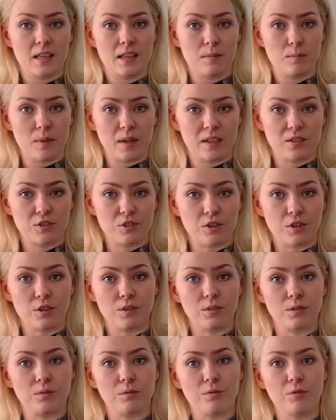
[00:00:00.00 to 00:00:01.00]
Big
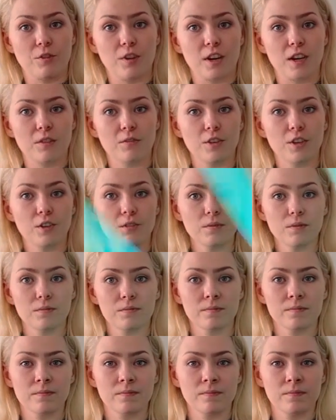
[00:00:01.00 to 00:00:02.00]
circle in front of you,
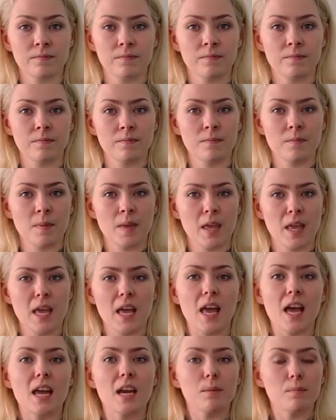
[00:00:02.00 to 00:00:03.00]

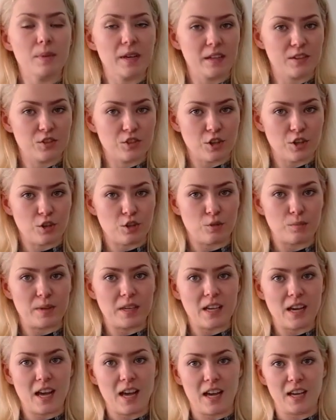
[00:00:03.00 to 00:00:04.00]
and a big circle
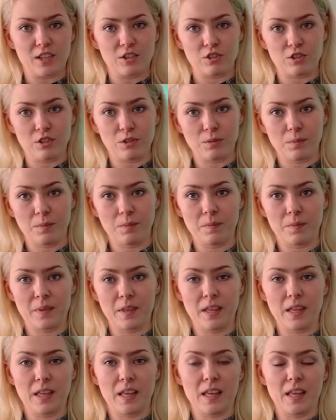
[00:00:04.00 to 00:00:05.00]
behind you.
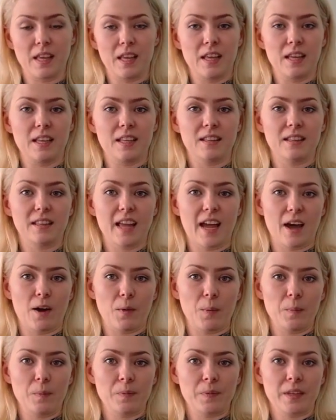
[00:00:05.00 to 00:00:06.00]

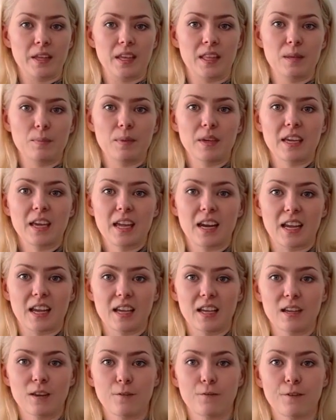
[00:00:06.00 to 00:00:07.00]
Now, in the
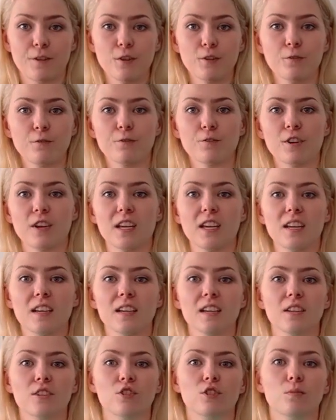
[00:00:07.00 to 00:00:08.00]
beginning, feel
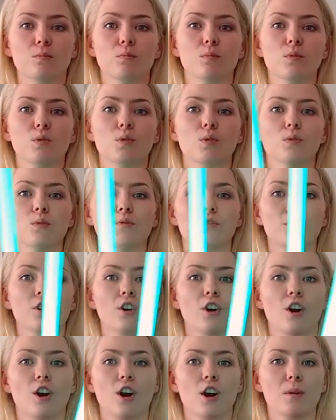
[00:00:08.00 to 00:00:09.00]
free to move
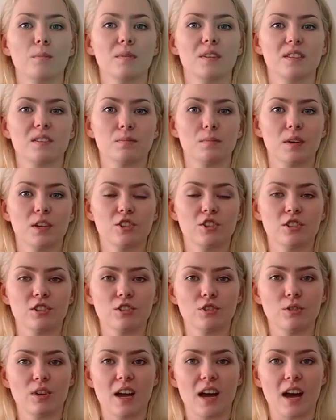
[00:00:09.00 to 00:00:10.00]
your arm as much as
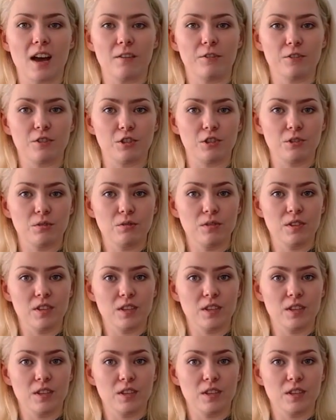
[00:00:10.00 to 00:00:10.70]
you have to